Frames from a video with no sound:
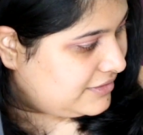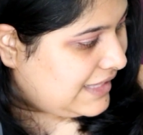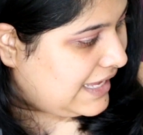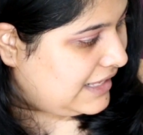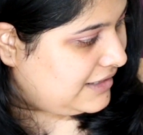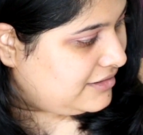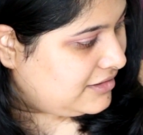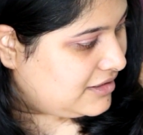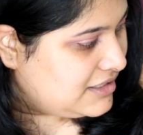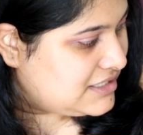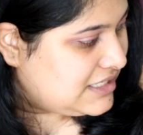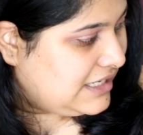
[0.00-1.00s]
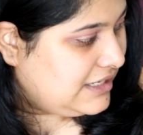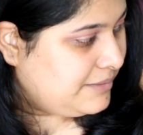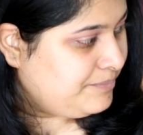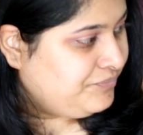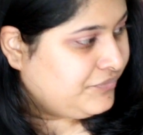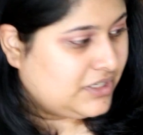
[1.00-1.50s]
than say
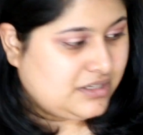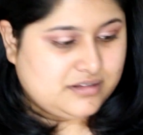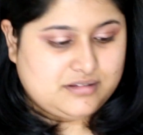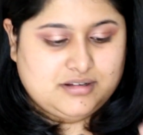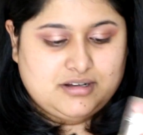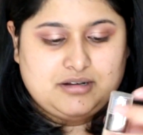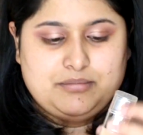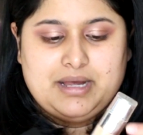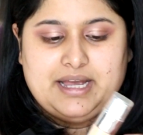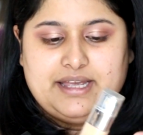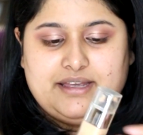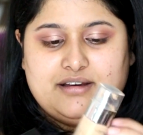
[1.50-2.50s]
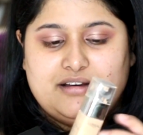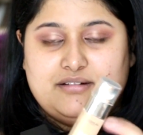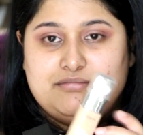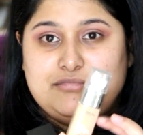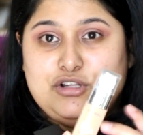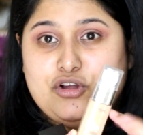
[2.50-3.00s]

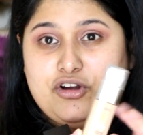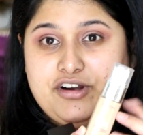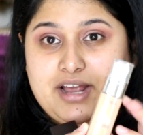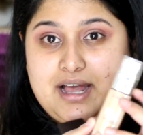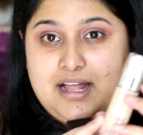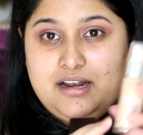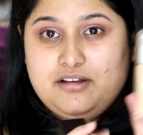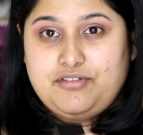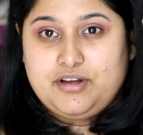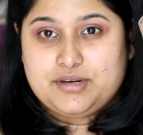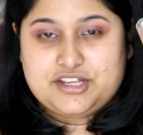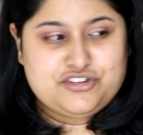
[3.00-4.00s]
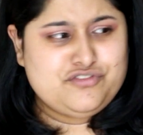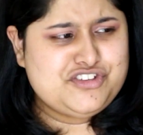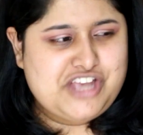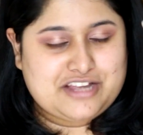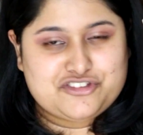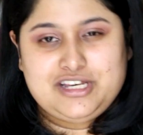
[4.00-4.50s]
my L'Oreal foundation,
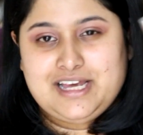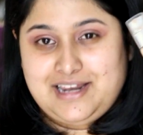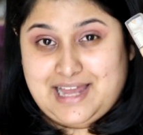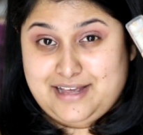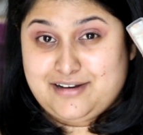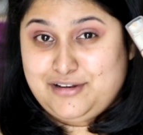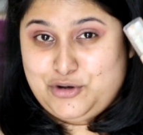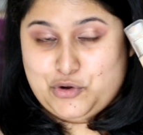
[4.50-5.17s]
which actually I like a